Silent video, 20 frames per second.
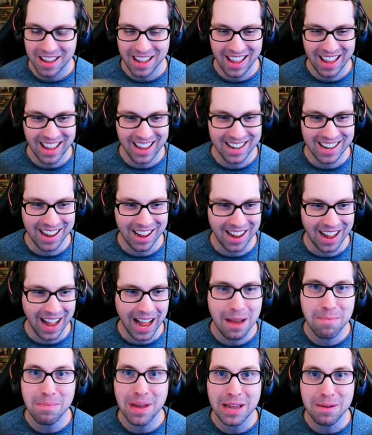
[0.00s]
and uh,
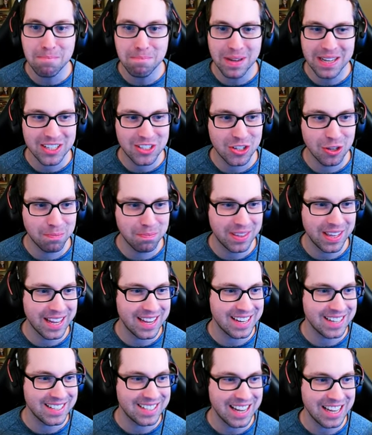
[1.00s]
I may miss some
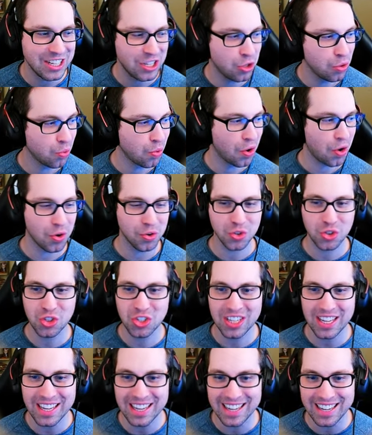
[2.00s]
things that you all
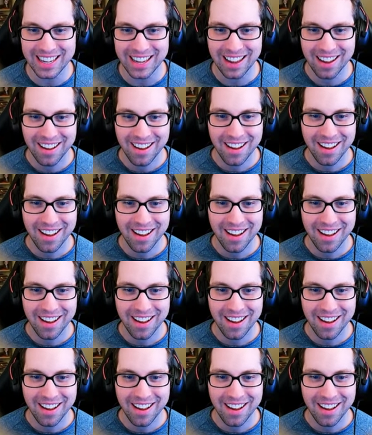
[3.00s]
see.